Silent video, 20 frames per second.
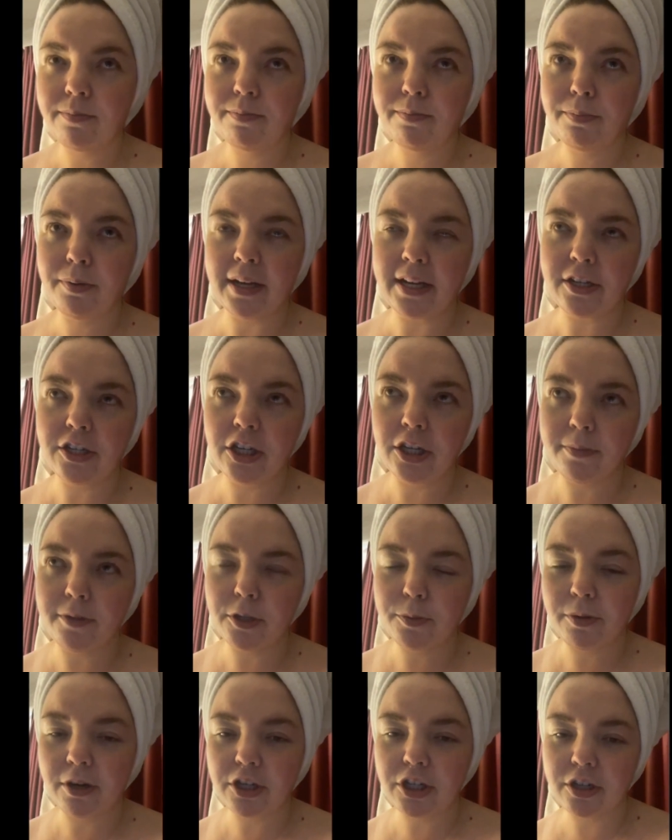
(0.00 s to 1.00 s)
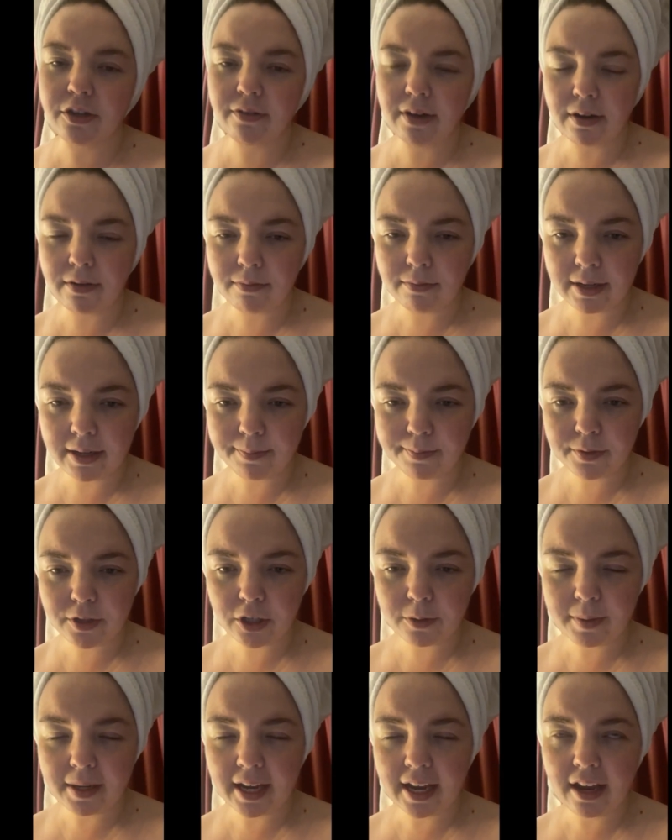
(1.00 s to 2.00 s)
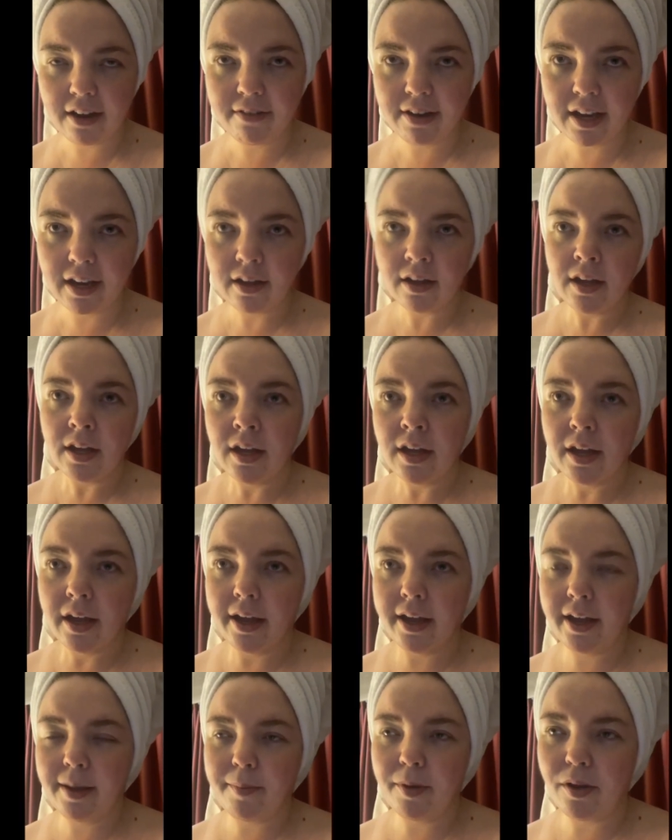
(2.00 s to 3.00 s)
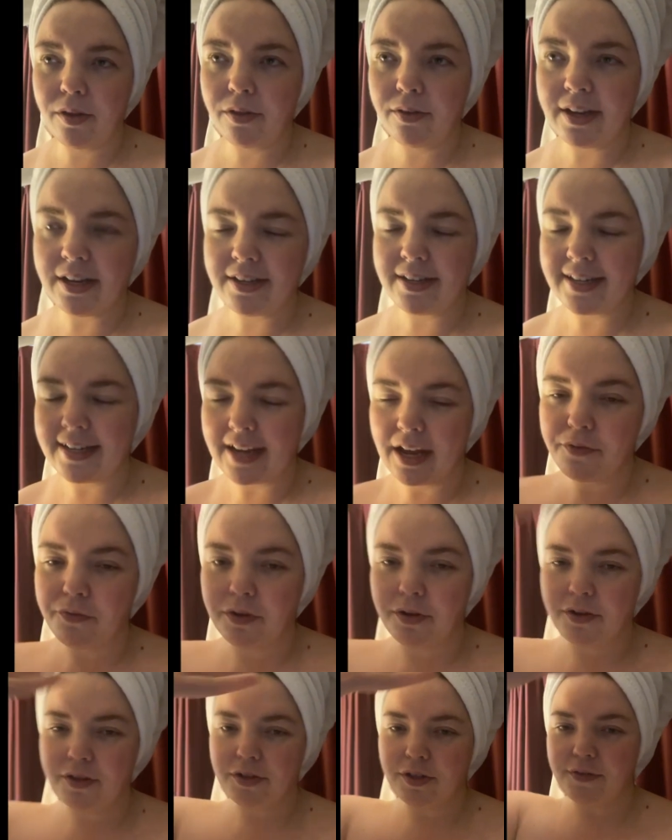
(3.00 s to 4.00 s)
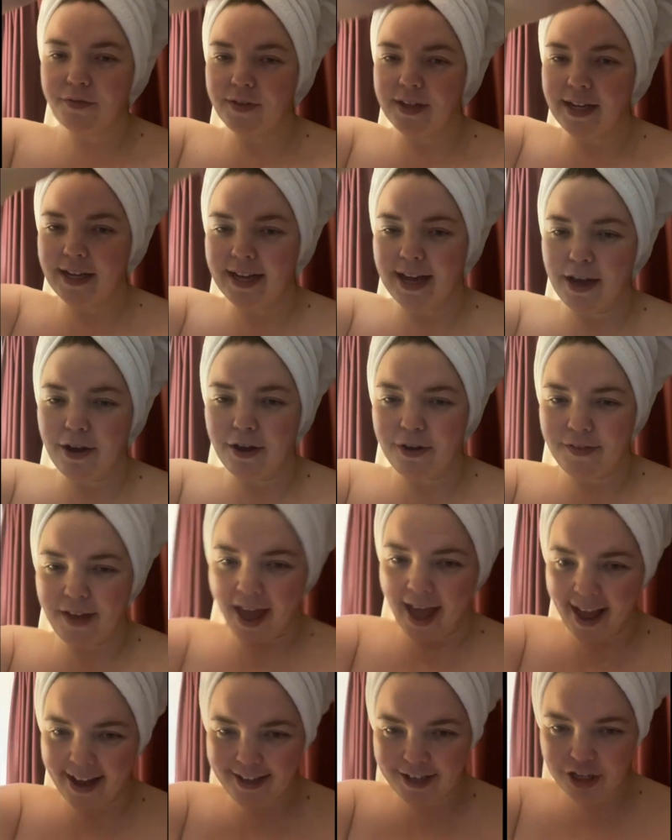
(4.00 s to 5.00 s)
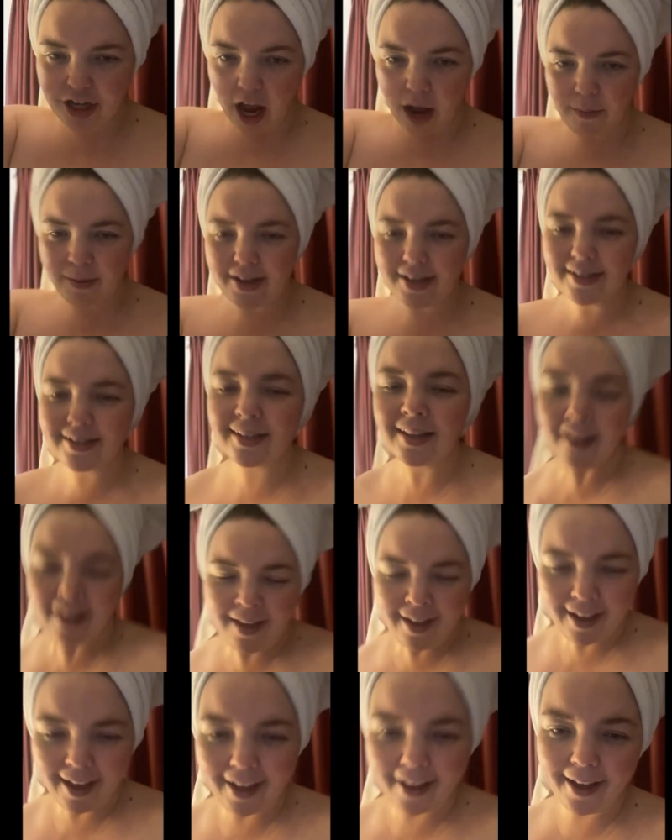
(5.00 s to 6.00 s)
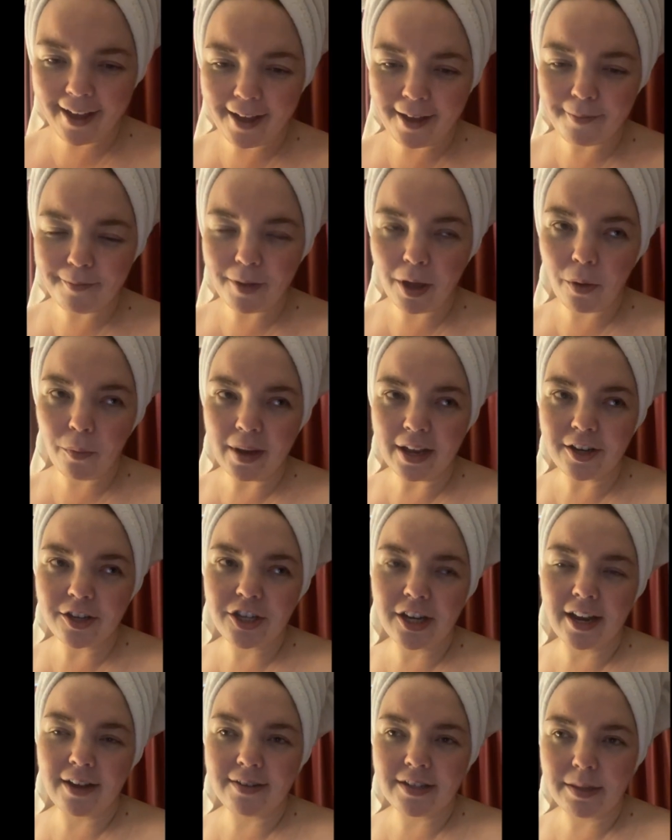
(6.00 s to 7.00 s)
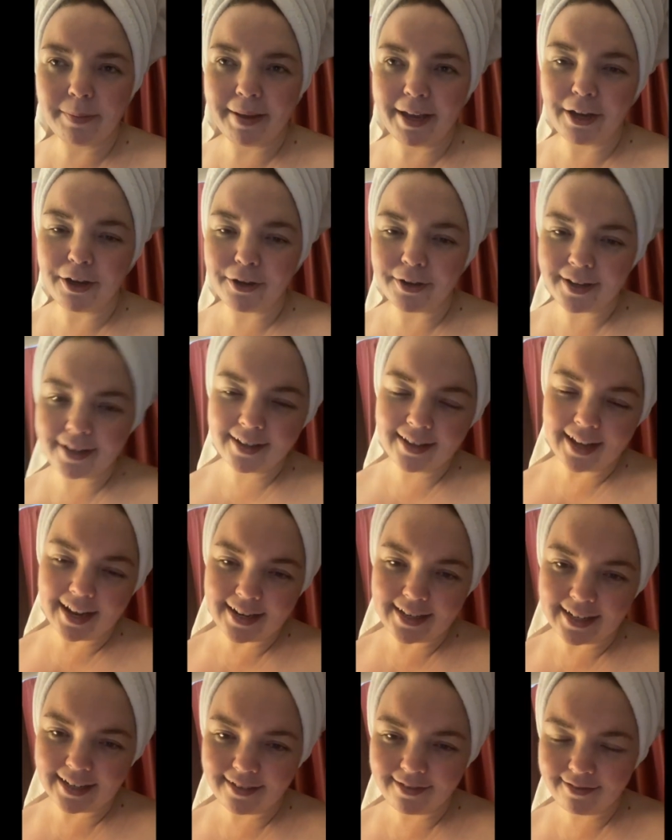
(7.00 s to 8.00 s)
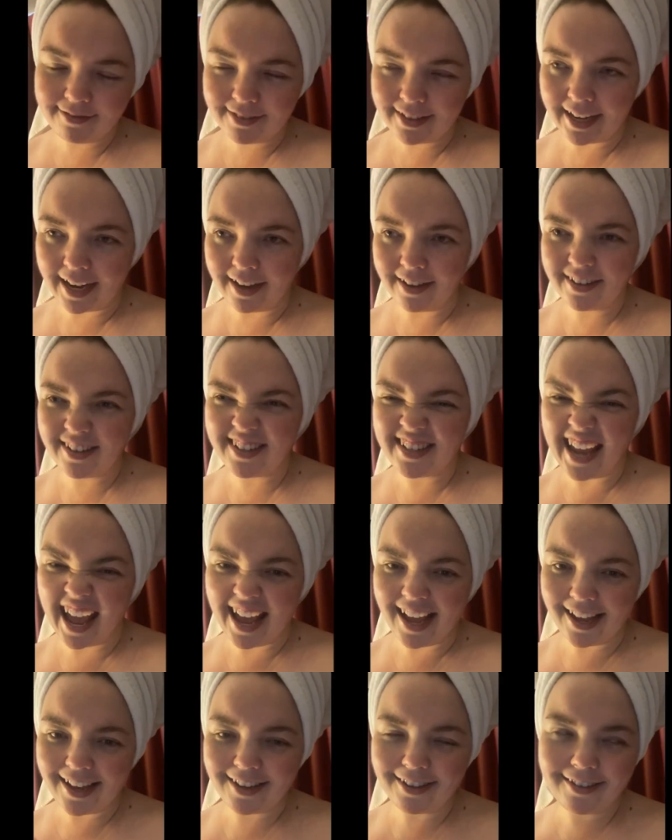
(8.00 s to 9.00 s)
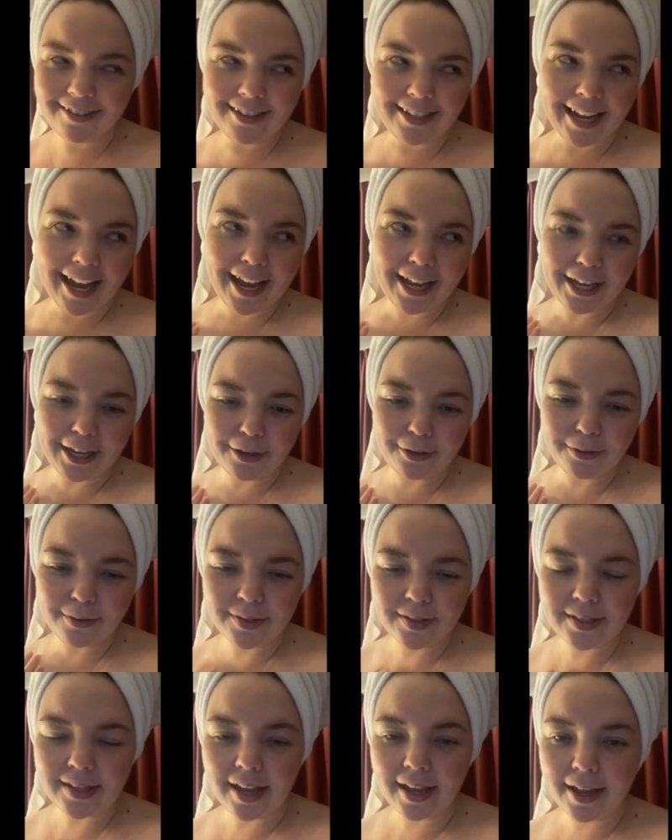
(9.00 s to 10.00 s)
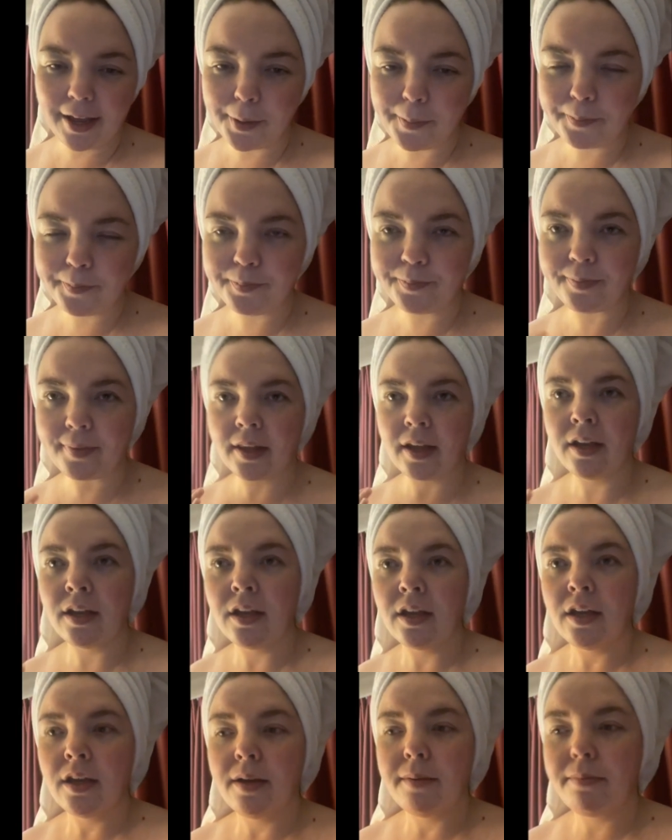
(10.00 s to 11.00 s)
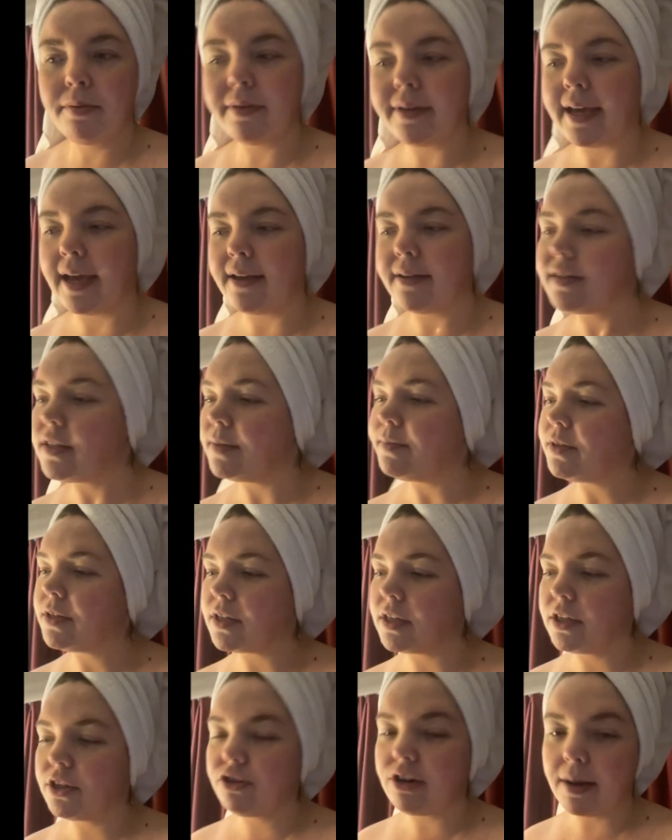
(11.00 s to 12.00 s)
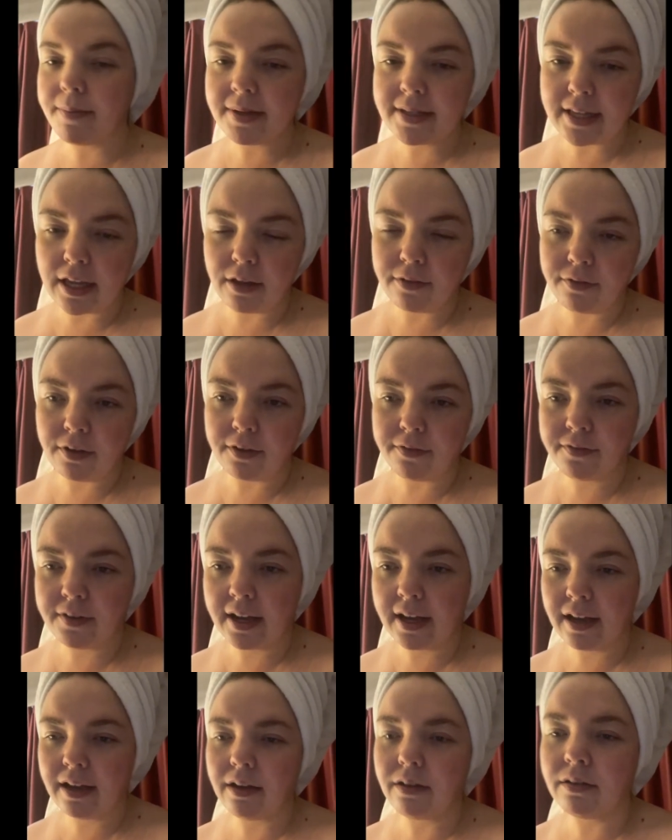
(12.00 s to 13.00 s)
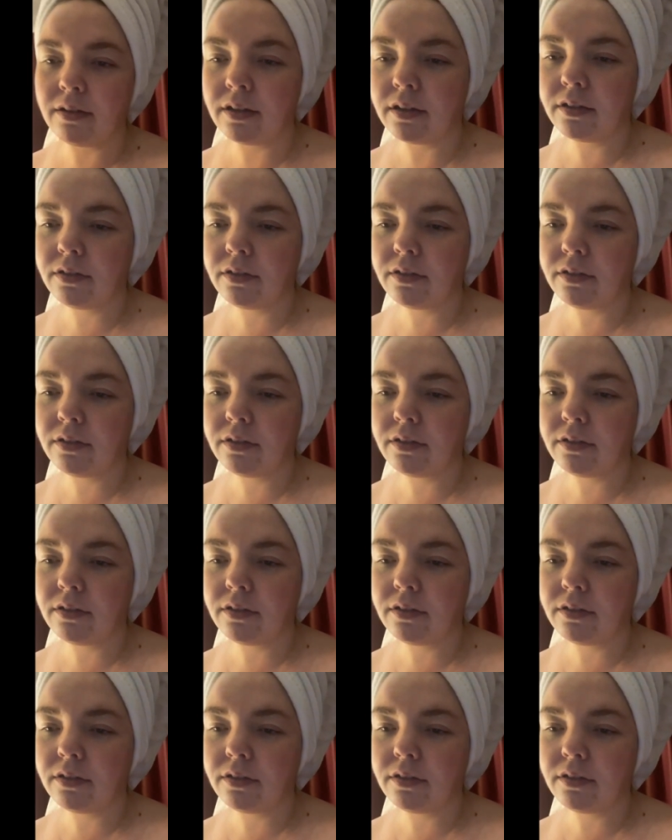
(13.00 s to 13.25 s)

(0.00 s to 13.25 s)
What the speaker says: putting too much pressure around my tummy area. Although it did have one of those lovely like overhead showers, which I was a bit good that I didn't dare use. But yeah, so I'm just gonna dry myself off now,